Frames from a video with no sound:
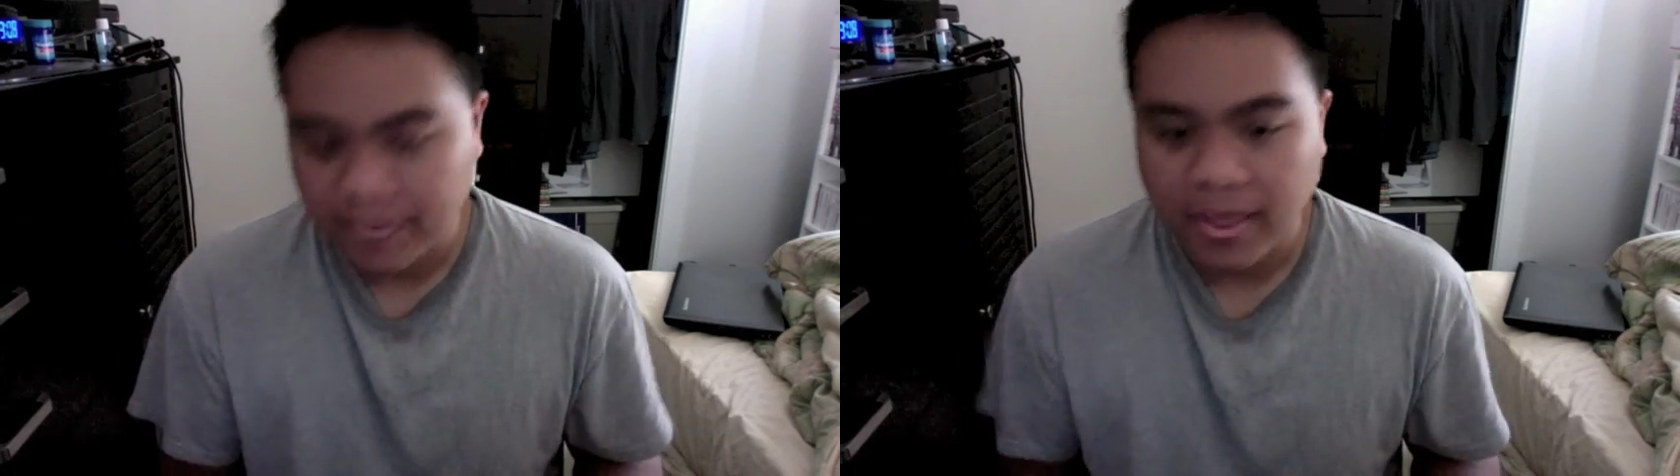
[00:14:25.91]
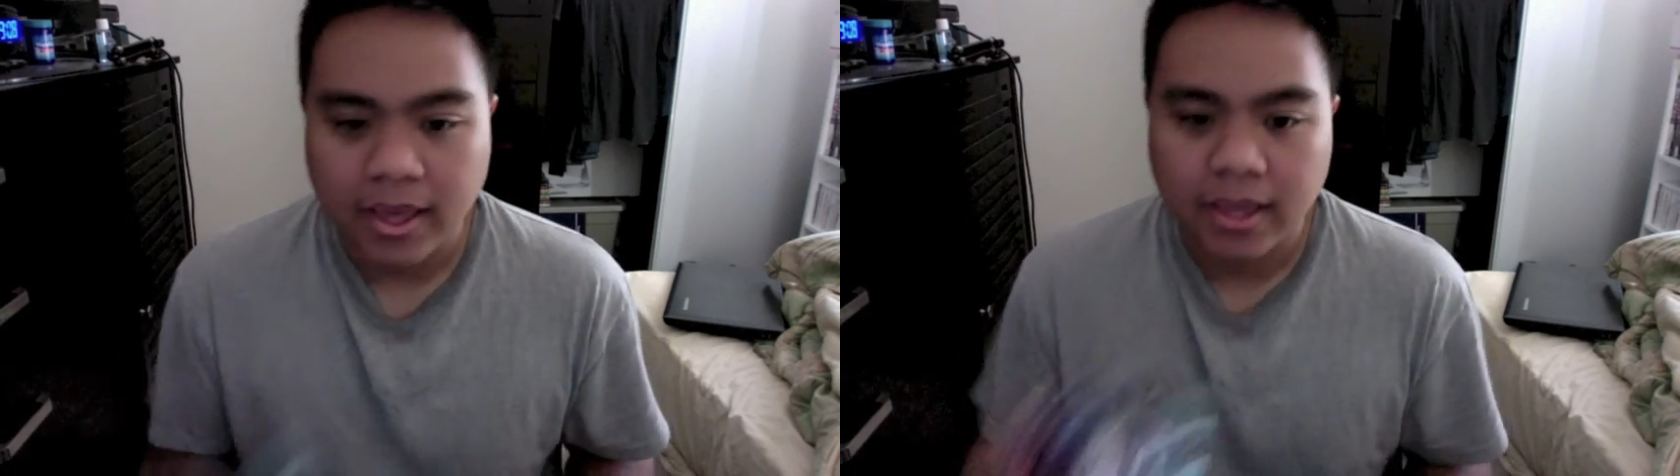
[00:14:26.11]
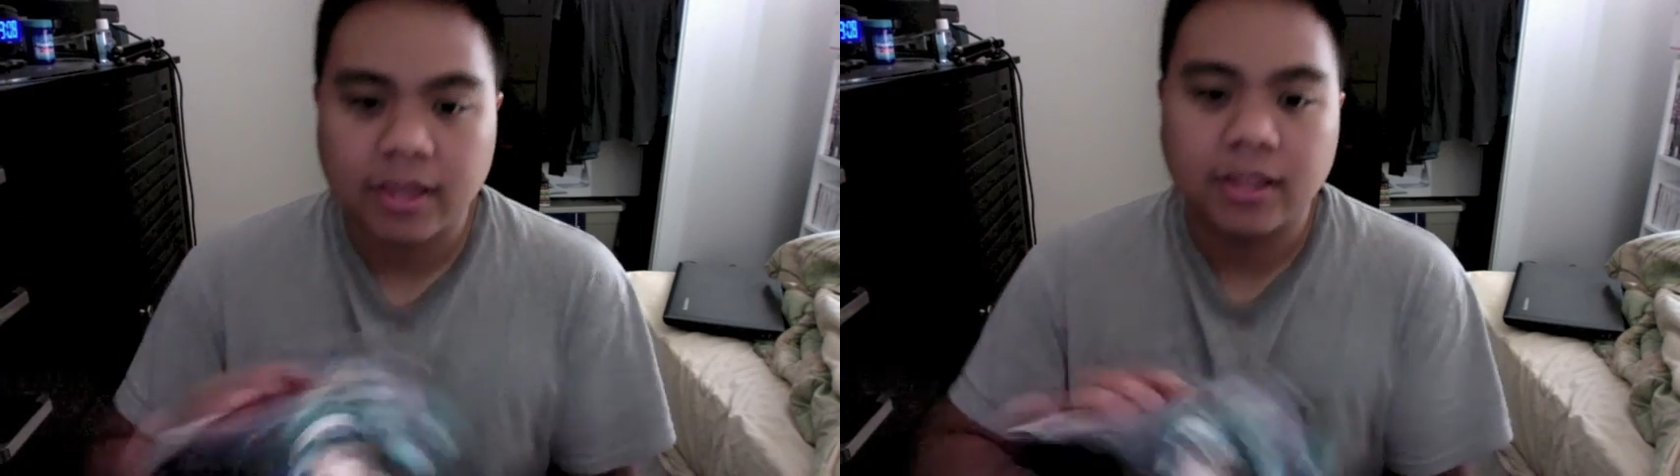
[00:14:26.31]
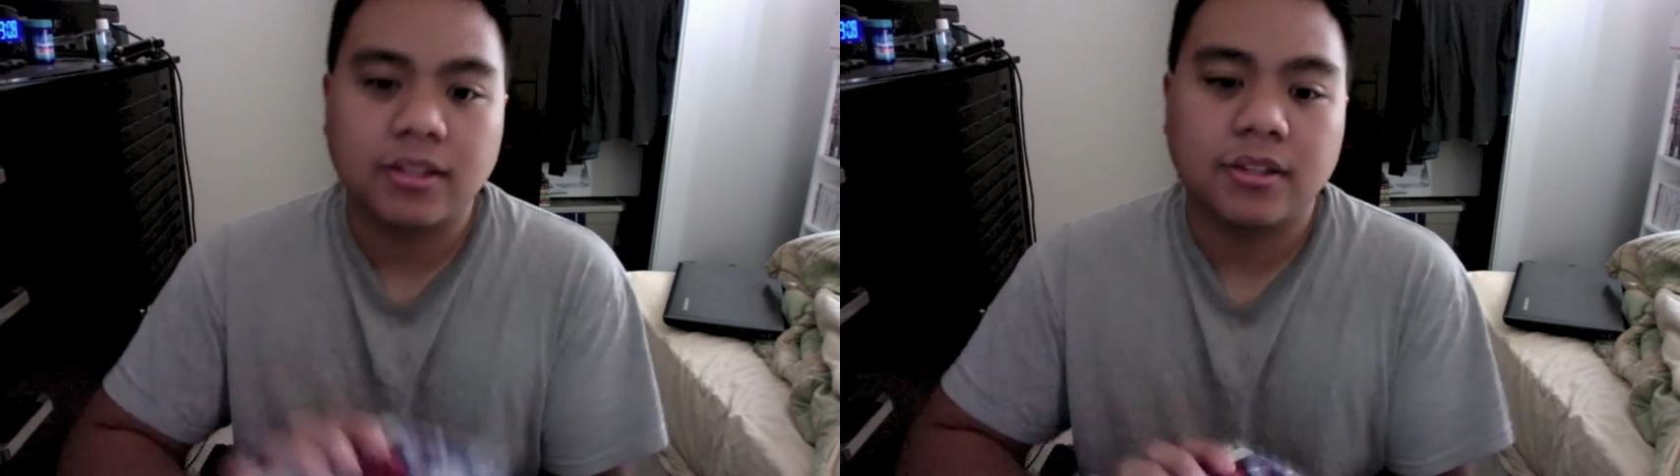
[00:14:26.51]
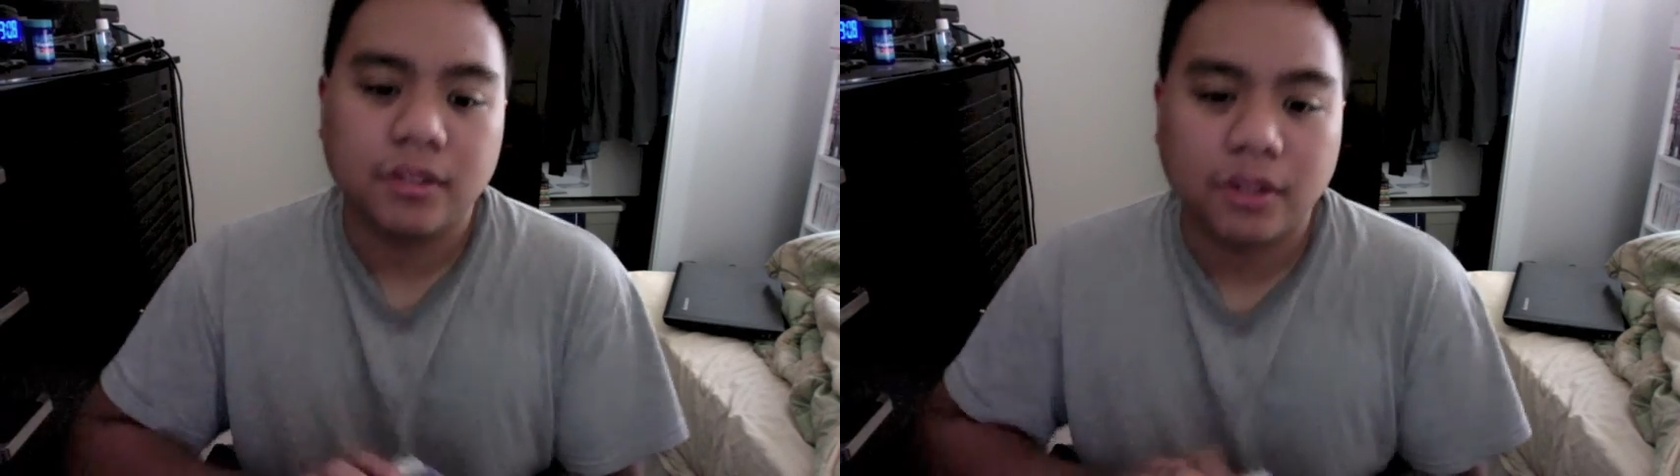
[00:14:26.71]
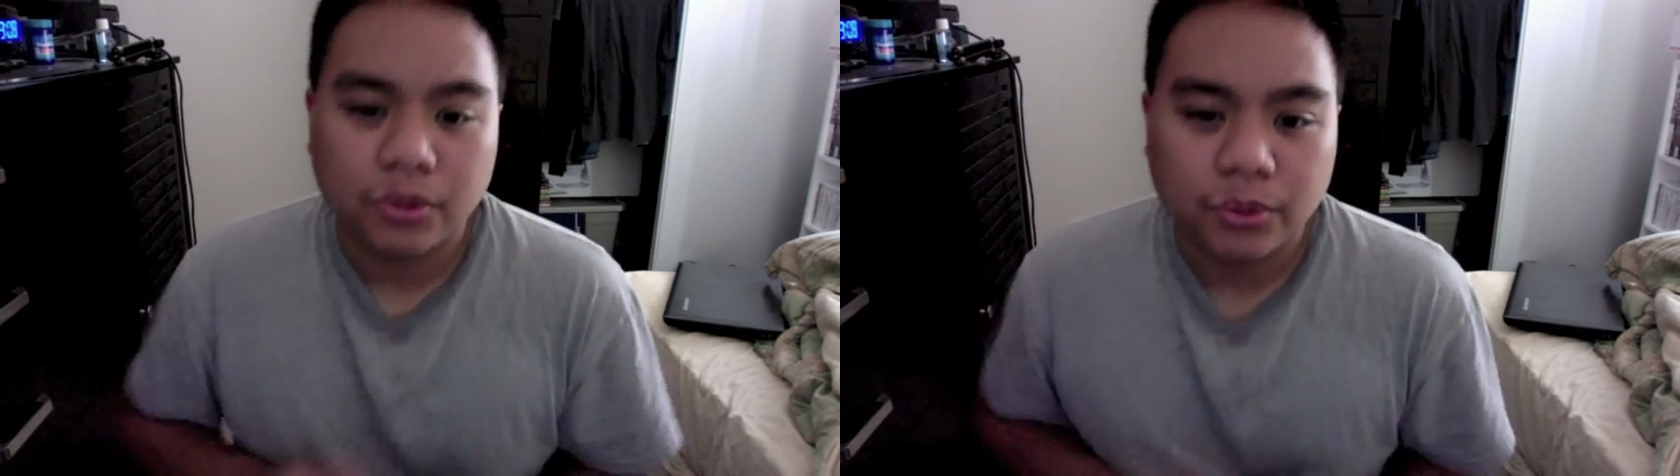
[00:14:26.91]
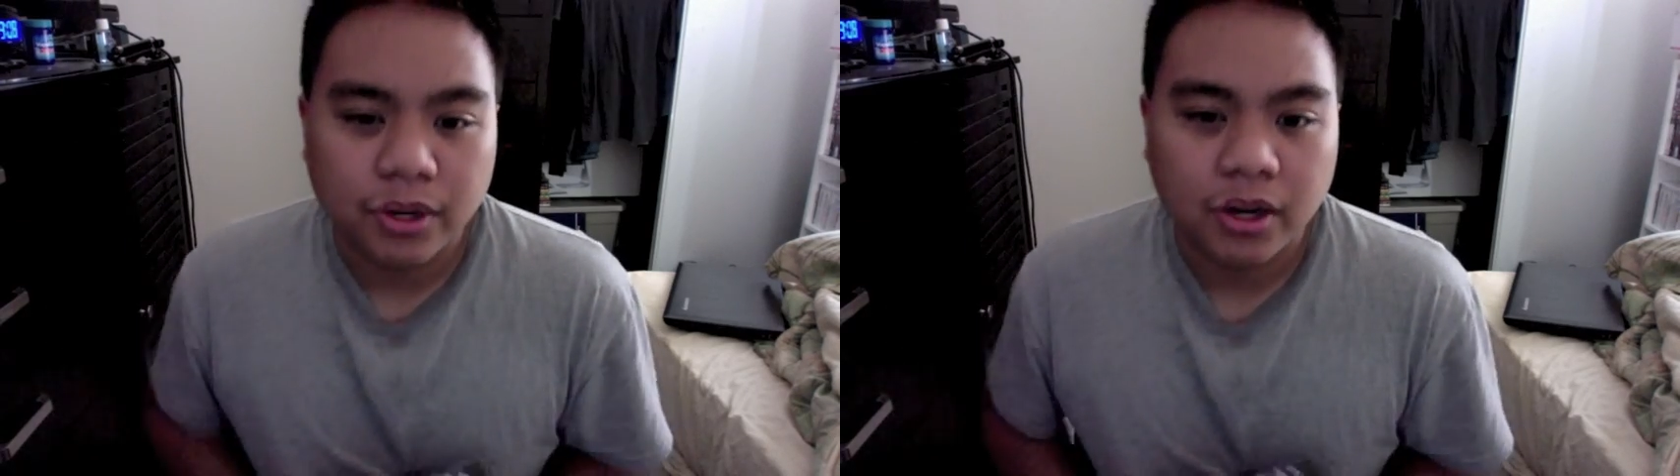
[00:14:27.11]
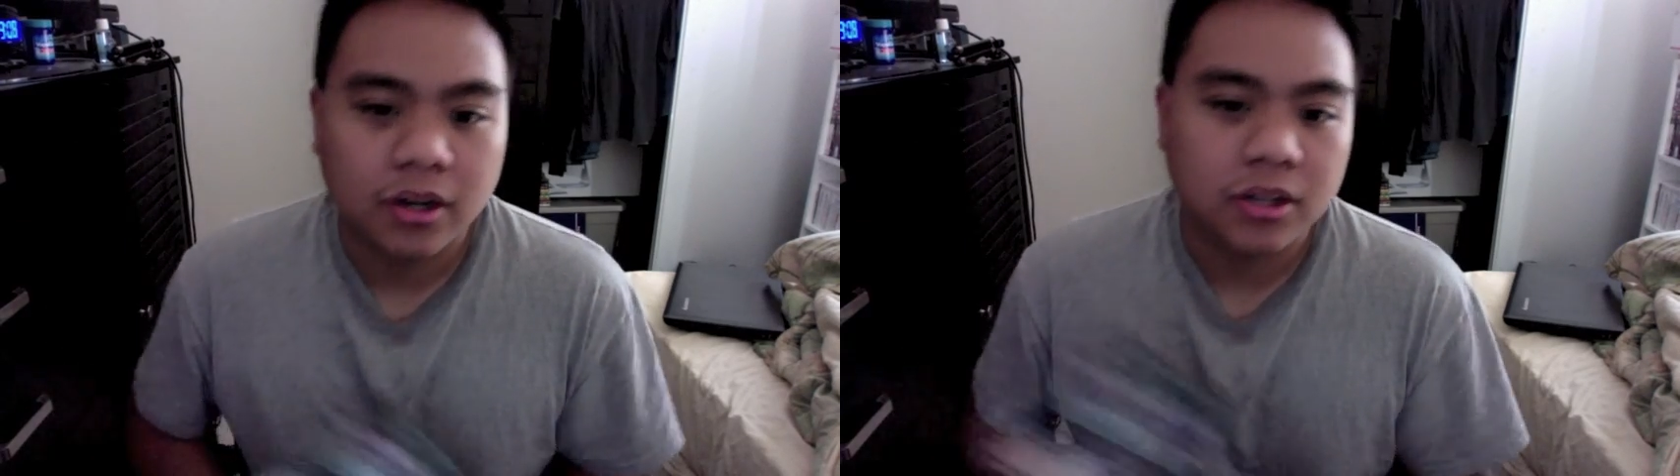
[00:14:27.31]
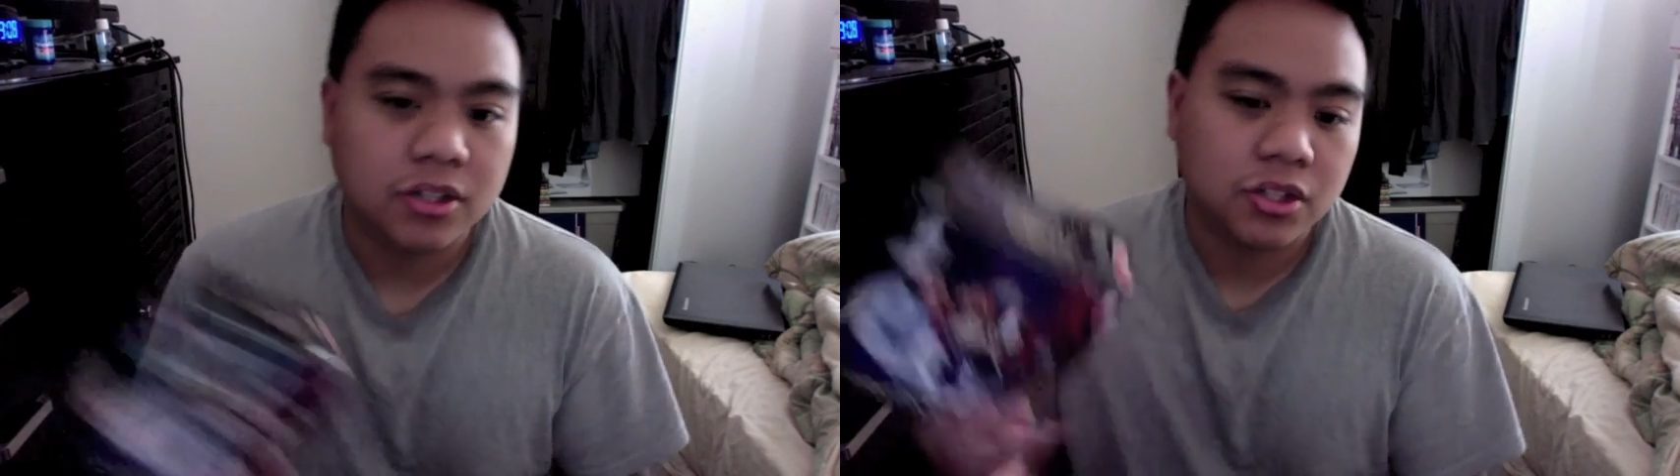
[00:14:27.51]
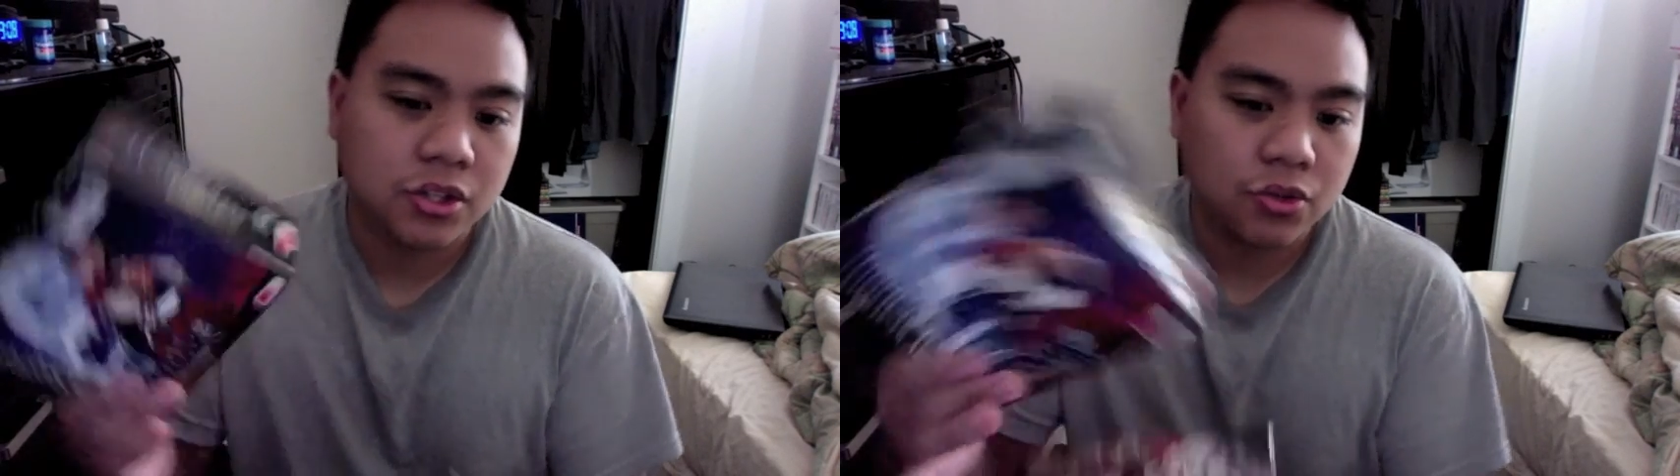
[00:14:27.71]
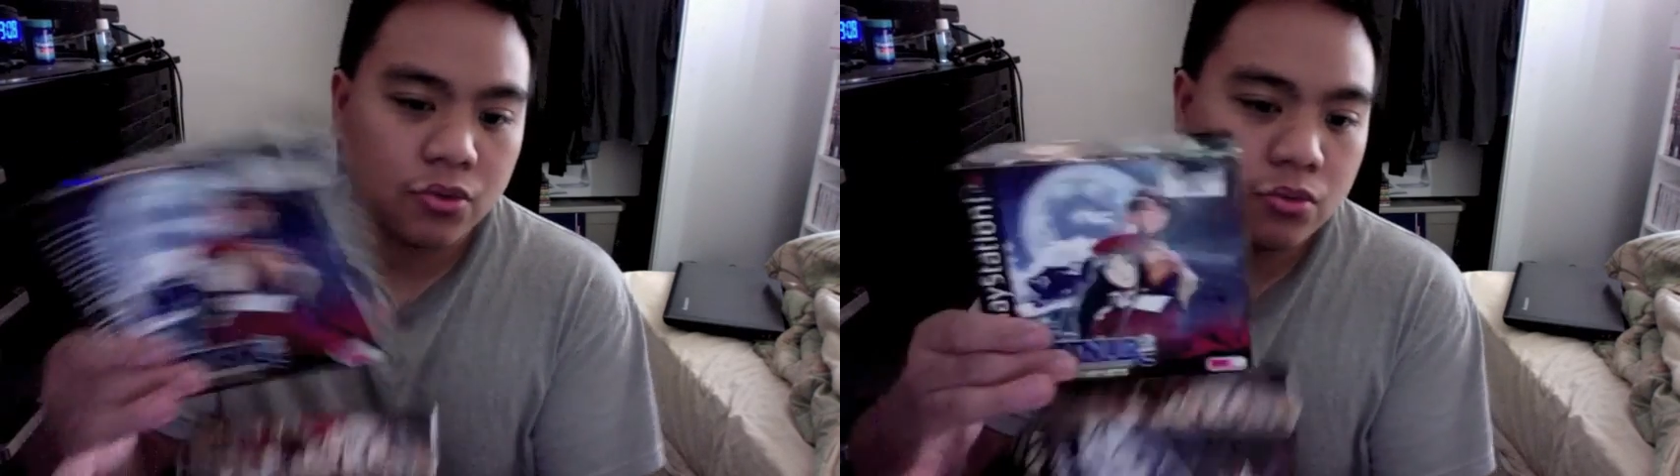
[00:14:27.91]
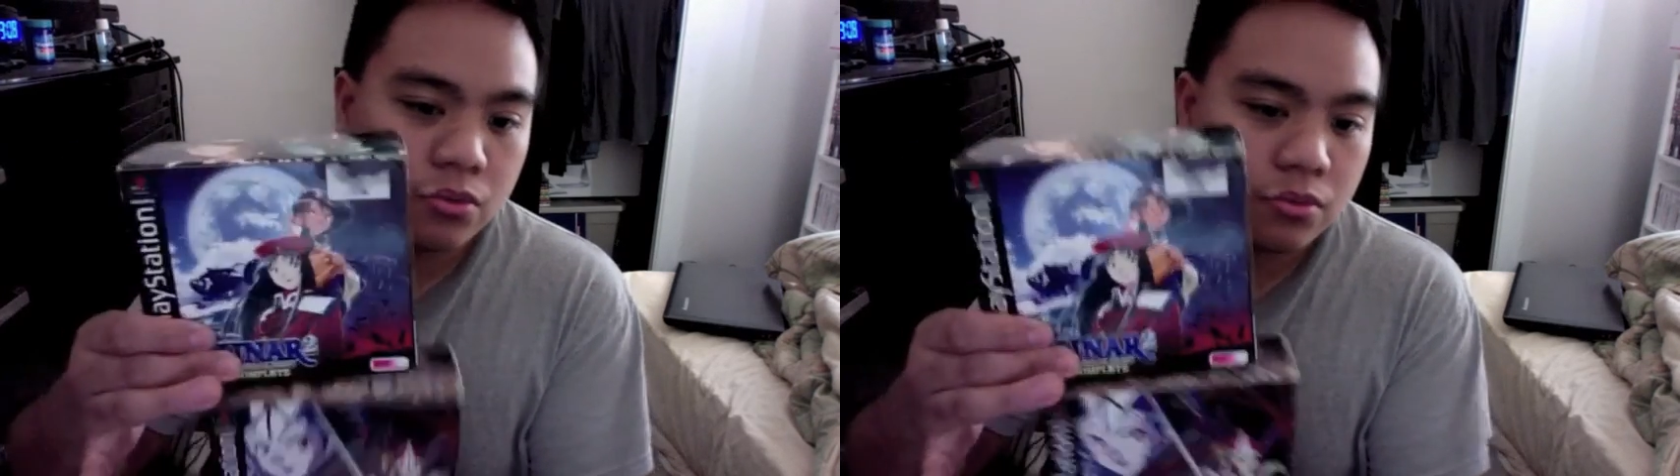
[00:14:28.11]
and Lunar 2,